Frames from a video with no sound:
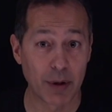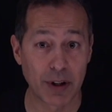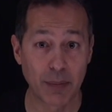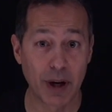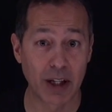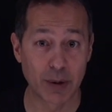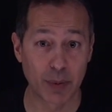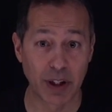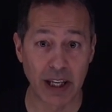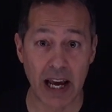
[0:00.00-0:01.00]
to miles
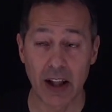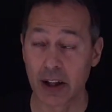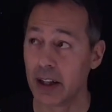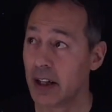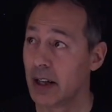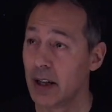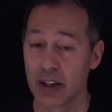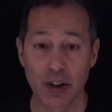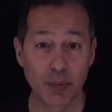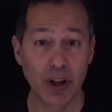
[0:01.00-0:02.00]
per gallon,
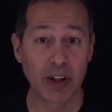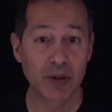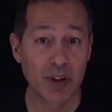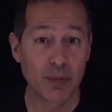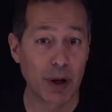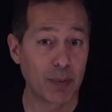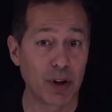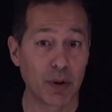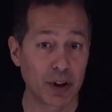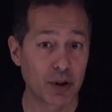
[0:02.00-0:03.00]
just because these might be
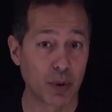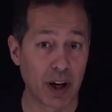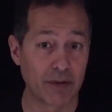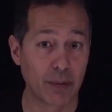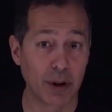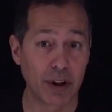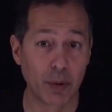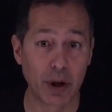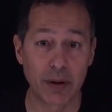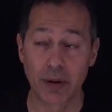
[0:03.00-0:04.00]
units we're not familiar
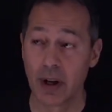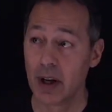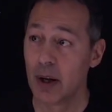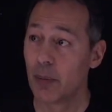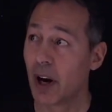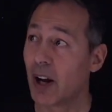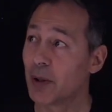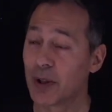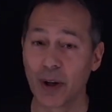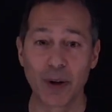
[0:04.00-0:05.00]
with. But
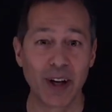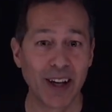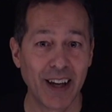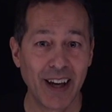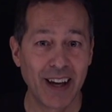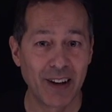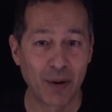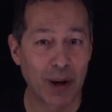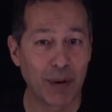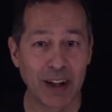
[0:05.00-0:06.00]
also, you know,
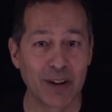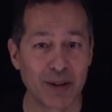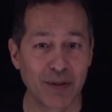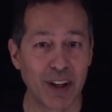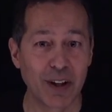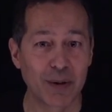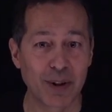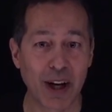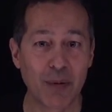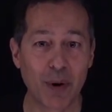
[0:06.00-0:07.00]
when I make these videos,
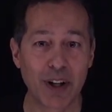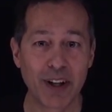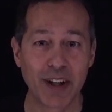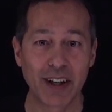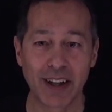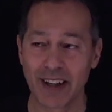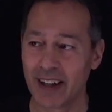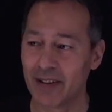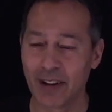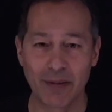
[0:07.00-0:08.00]
I wonder
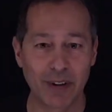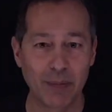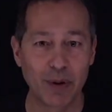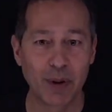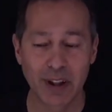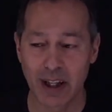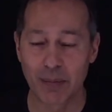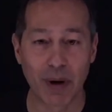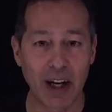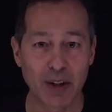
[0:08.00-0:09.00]
if I'm doing like
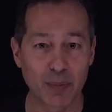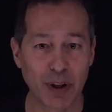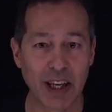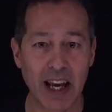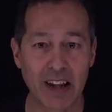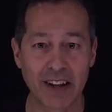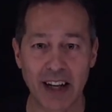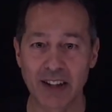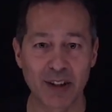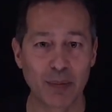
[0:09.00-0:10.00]
miles per gallon, and
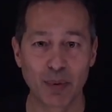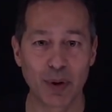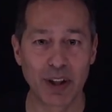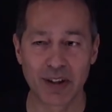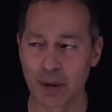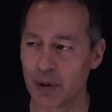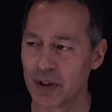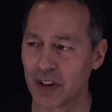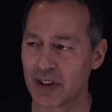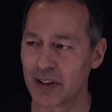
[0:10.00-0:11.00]
at some point somebody's
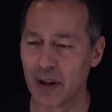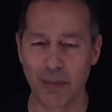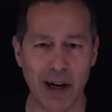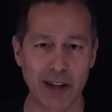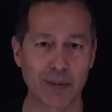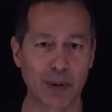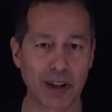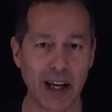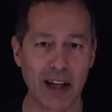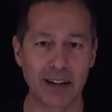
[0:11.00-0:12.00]
going to say, miles per
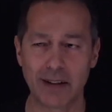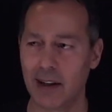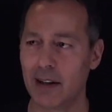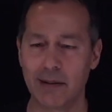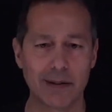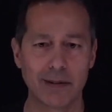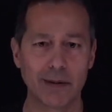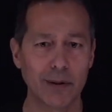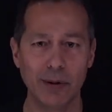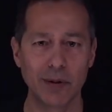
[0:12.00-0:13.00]
gallon? Oh, who
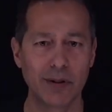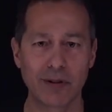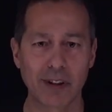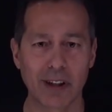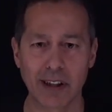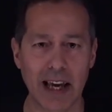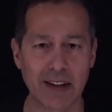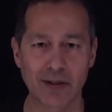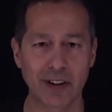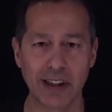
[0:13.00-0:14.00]
uses
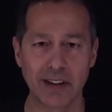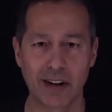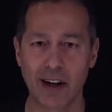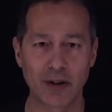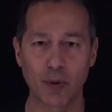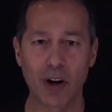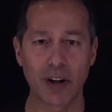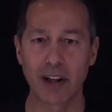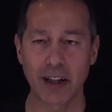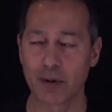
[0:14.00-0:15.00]
gasoline cars? We're
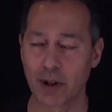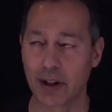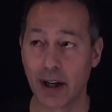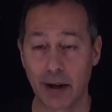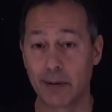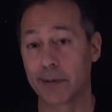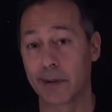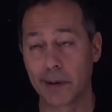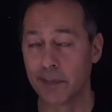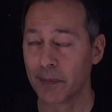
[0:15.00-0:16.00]
all electric now.
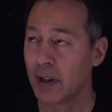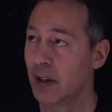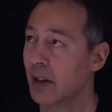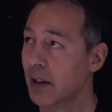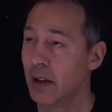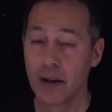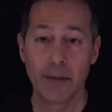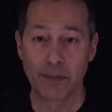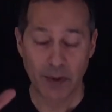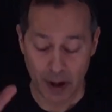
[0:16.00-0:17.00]
So,
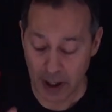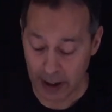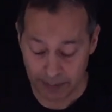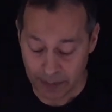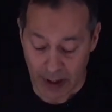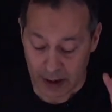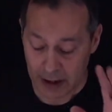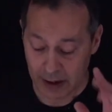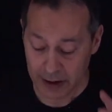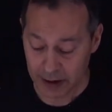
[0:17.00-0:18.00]
all right,
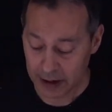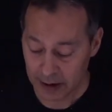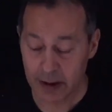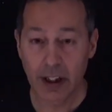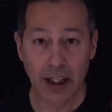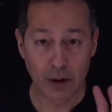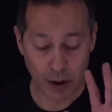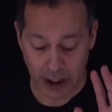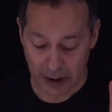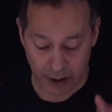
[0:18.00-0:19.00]
let's take a
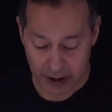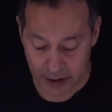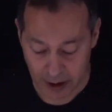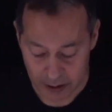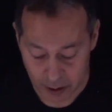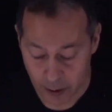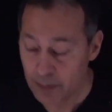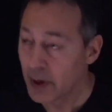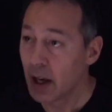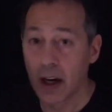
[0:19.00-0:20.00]
look at this here. So
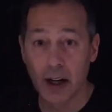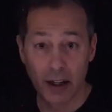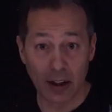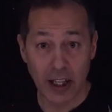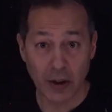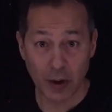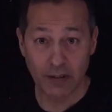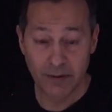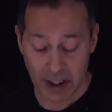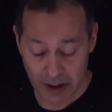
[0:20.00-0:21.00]
an electric
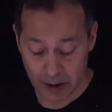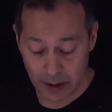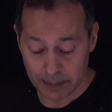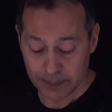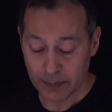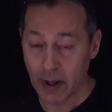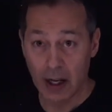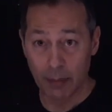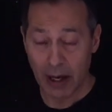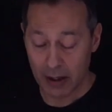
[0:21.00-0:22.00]
vehicle,
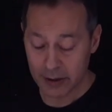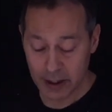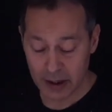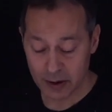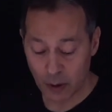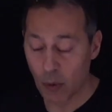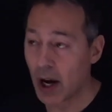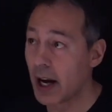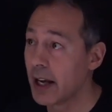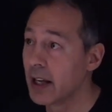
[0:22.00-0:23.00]
Model Tesla
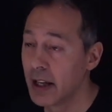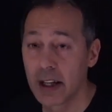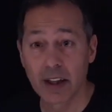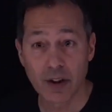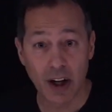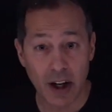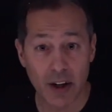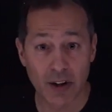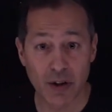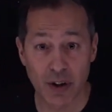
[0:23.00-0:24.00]
Y, gets
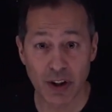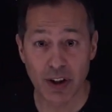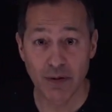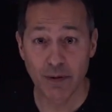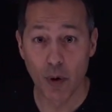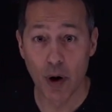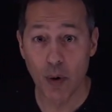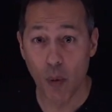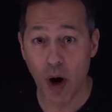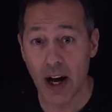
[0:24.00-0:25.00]

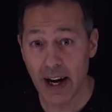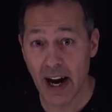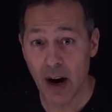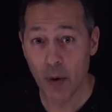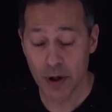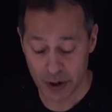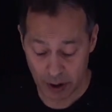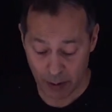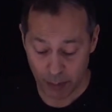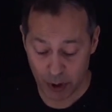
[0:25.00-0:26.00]
164 watt hours
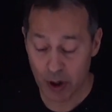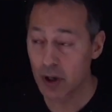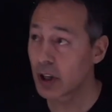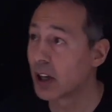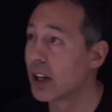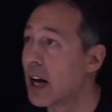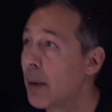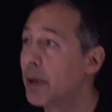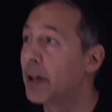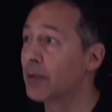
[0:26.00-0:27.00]
per
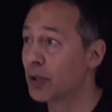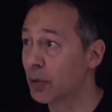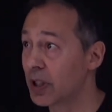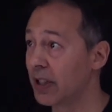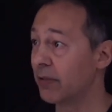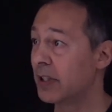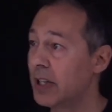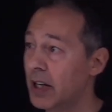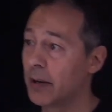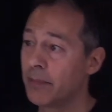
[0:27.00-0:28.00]
kilometer. So given
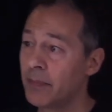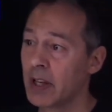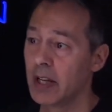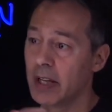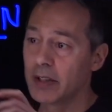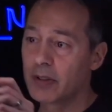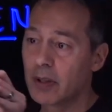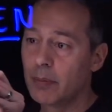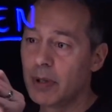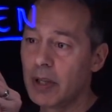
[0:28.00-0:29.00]
here is going
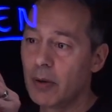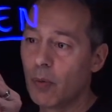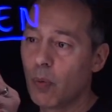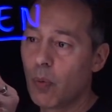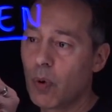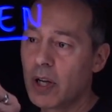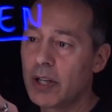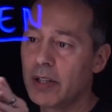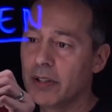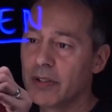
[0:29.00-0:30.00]
to be
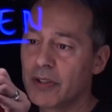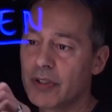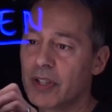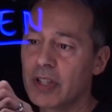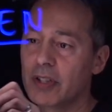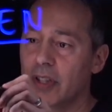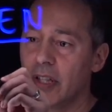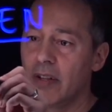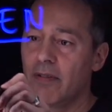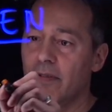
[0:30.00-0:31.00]

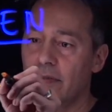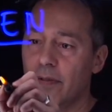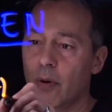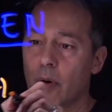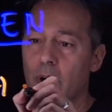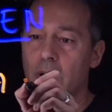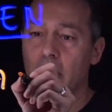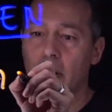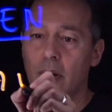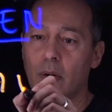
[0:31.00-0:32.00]
164
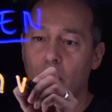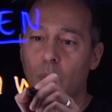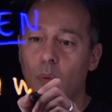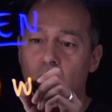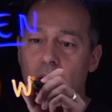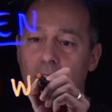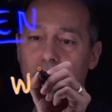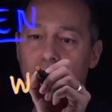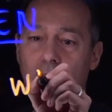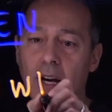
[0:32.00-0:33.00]
watt
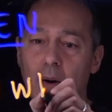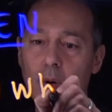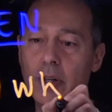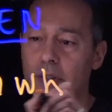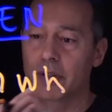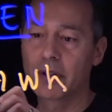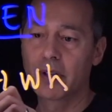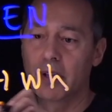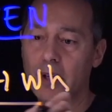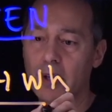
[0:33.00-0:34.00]
hours
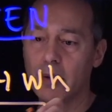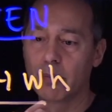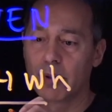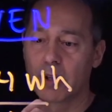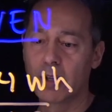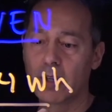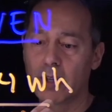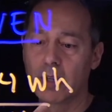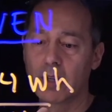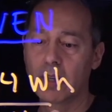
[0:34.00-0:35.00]
per
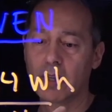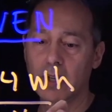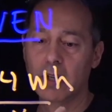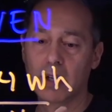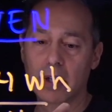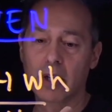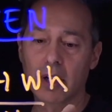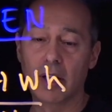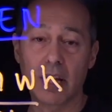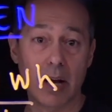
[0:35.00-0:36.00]

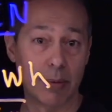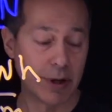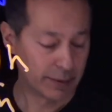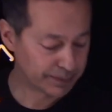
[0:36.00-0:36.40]
kilometer.